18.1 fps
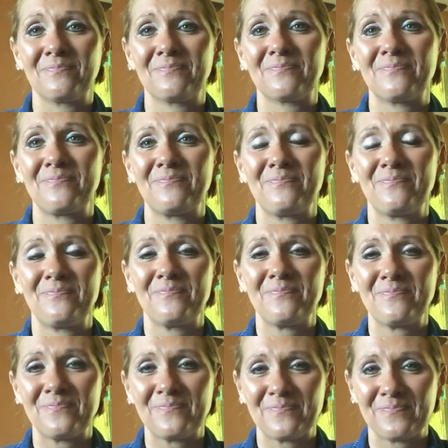
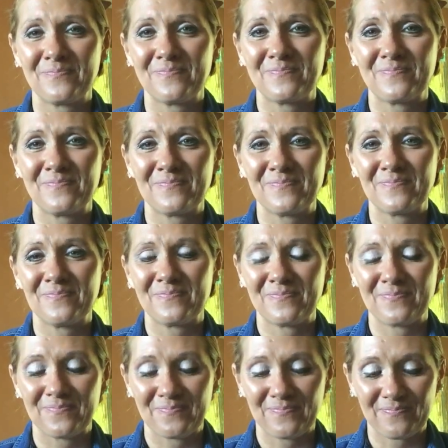
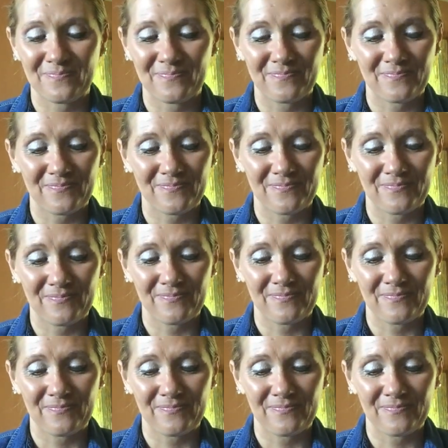Nothing is said.